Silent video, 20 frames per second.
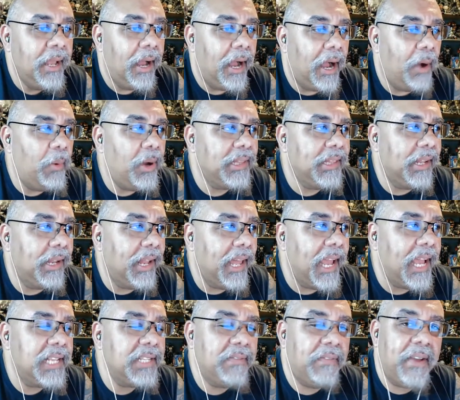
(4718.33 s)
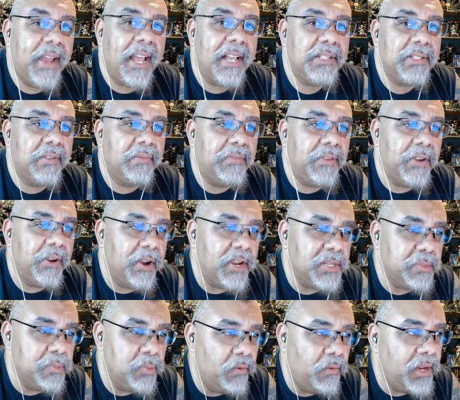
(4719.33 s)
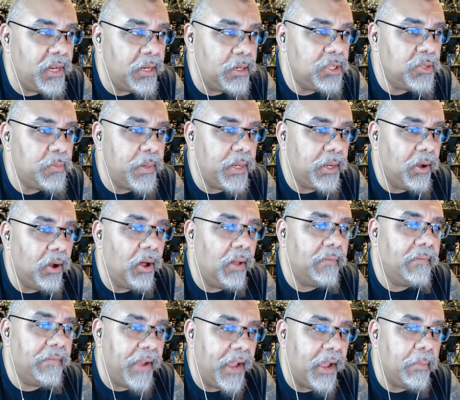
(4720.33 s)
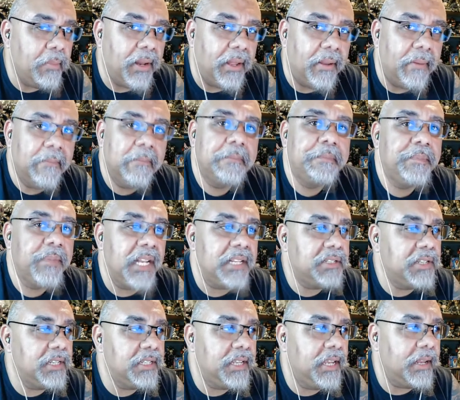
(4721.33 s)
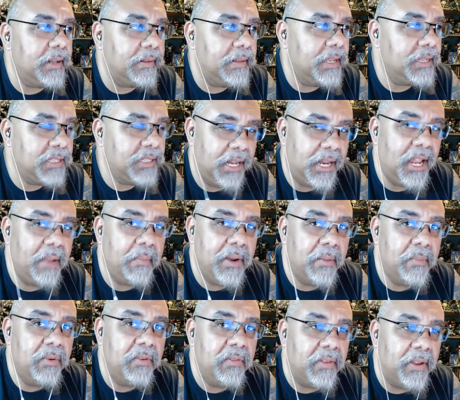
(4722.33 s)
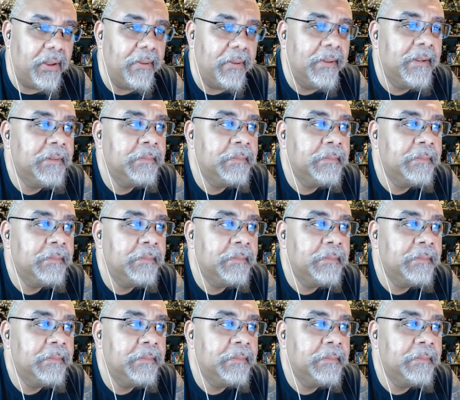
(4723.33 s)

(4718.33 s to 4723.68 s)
I want the last Fast and Furious movie to just be called Family. That's just it. That's the name of the movie.